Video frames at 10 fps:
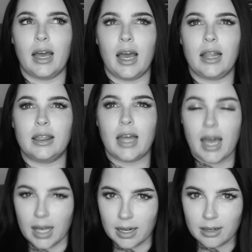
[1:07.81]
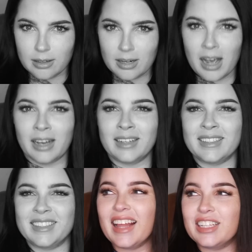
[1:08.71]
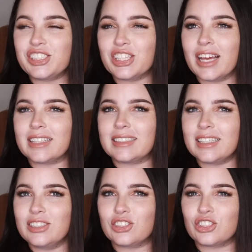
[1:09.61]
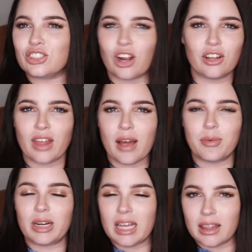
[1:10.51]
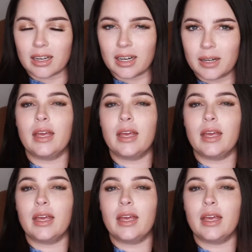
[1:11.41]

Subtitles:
And then, she like didn't start that one either.